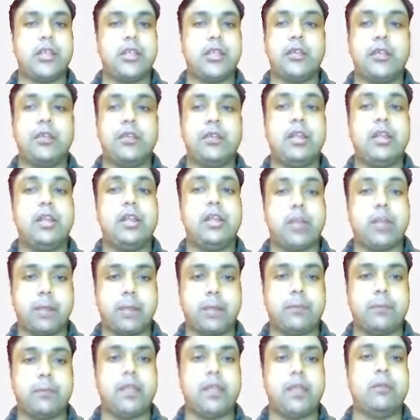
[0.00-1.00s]
you will
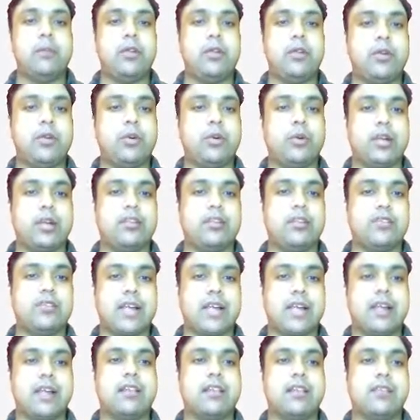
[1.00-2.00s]
not be able to
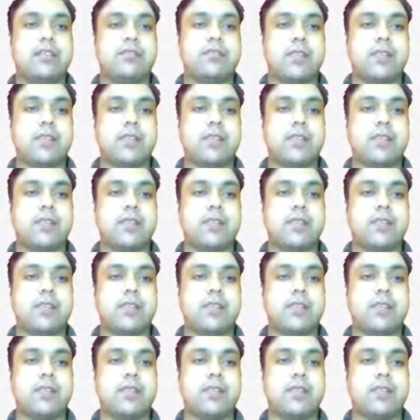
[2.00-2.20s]
understand this